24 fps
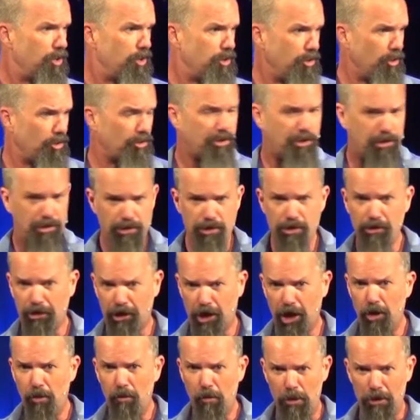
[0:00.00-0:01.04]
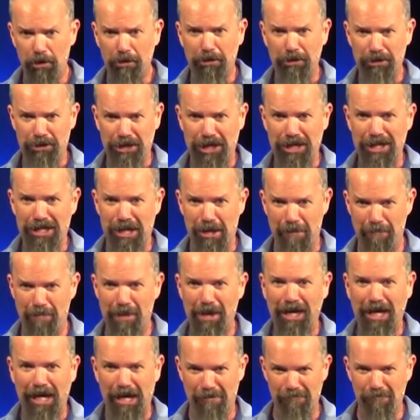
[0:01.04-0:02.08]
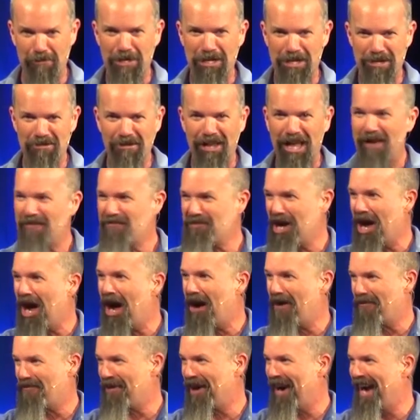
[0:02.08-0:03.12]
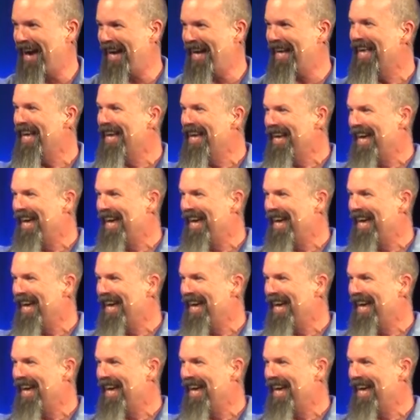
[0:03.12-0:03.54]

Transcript: your, your coworkers can then pick up where you left off, right?